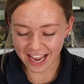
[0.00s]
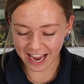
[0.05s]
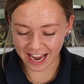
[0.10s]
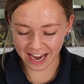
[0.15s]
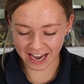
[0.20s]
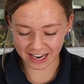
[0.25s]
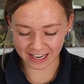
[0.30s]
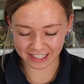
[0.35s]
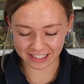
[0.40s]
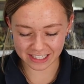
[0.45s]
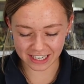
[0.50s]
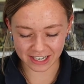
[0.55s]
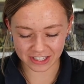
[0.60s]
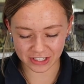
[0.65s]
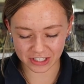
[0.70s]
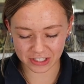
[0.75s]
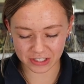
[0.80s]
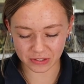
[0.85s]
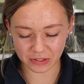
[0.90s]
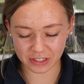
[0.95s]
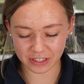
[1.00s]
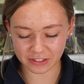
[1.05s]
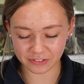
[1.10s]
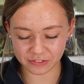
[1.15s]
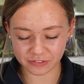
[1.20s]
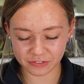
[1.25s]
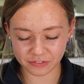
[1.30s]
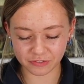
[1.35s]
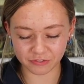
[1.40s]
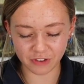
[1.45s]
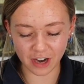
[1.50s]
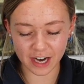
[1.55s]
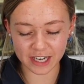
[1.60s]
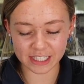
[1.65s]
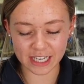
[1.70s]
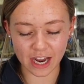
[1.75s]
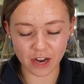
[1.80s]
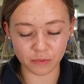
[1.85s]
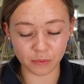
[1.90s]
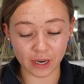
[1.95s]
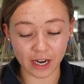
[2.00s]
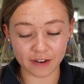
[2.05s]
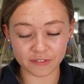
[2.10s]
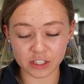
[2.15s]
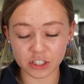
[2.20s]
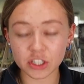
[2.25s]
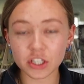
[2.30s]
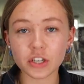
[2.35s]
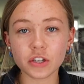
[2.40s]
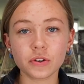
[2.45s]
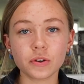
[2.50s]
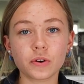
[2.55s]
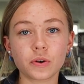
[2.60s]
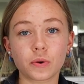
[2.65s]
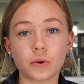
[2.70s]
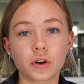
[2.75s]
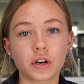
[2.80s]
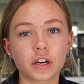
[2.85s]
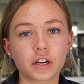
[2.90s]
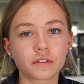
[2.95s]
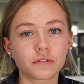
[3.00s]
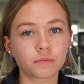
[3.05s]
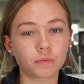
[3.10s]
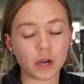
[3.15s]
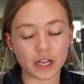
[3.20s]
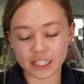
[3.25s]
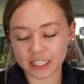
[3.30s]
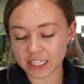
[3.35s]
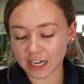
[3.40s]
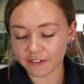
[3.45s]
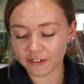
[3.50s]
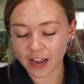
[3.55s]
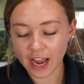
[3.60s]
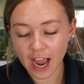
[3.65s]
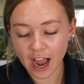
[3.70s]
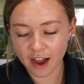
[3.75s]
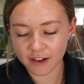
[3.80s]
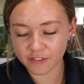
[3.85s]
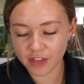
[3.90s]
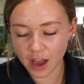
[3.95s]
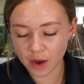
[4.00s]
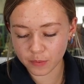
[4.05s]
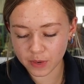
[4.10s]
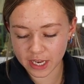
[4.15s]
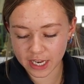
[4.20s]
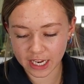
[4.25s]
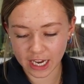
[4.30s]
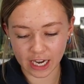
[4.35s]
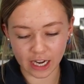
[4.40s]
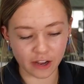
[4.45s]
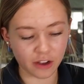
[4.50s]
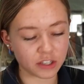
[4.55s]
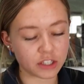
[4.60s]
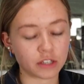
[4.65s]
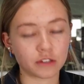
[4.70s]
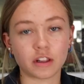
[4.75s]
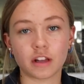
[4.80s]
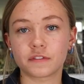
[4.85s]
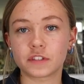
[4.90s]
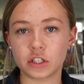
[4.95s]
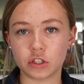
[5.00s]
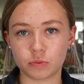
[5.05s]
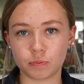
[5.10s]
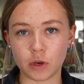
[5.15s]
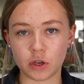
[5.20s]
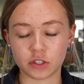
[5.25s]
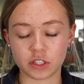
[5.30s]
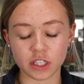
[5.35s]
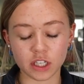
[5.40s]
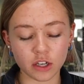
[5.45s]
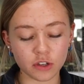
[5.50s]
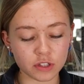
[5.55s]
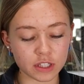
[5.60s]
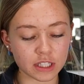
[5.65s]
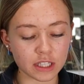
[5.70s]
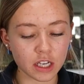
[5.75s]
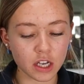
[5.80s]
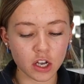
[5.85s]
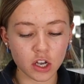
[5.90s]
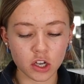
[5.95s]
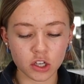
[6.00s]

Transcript: And I just sort of write down what I have to do or what stuff I have that week. And I also love to use Post-it notes.